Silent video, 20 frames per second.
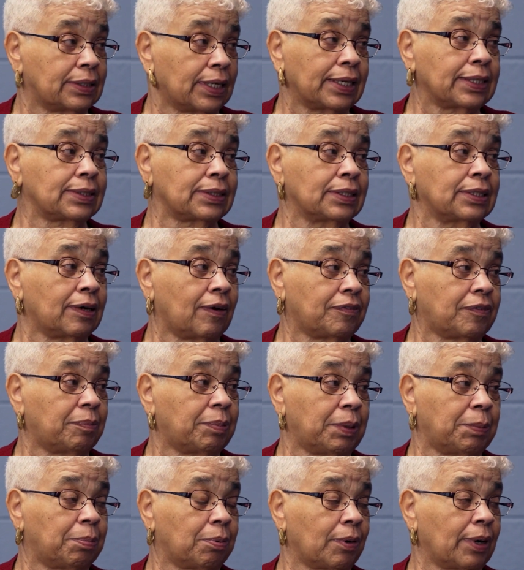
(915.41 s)
that's enough to
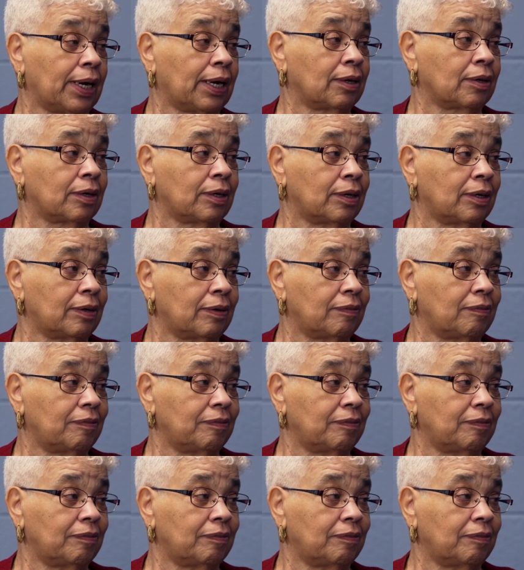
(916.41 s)
be proud of.